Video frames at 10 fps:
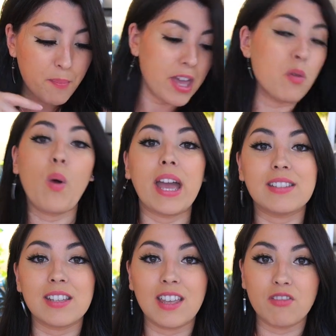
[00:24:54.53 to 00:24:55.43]
be a way
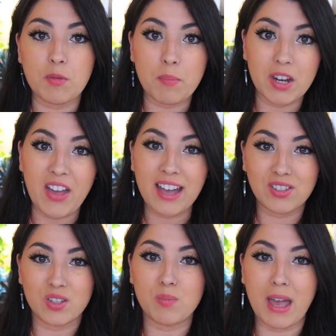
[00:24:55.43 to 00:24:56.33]
to give them a bit of
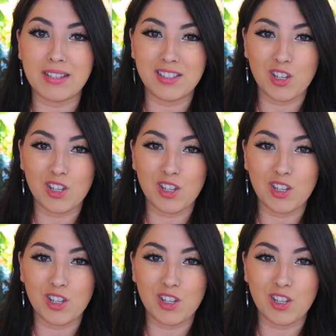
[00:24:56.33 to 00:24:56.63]
extra space